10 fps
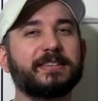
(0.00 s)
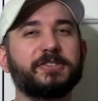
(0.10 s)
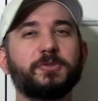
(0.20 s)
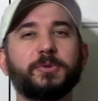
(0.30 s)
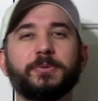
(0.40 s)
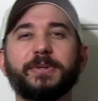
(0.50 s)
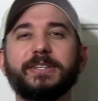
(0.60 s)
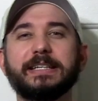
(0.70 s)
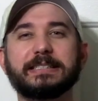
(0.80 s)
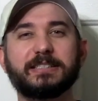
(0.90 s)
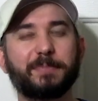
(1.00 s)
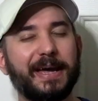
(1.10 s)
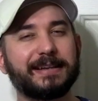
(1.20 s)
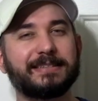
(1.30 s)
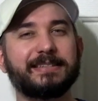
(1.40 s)
that you wouldn't really
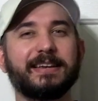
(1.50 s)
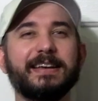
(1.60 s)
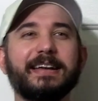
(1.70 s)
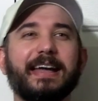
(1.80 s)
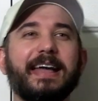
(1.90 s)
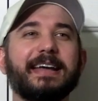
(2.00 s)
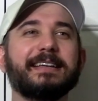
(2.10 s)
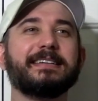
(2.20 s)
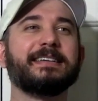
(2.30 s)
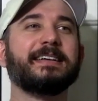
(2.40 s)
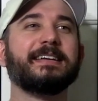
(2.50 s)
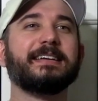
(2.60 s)
expect, and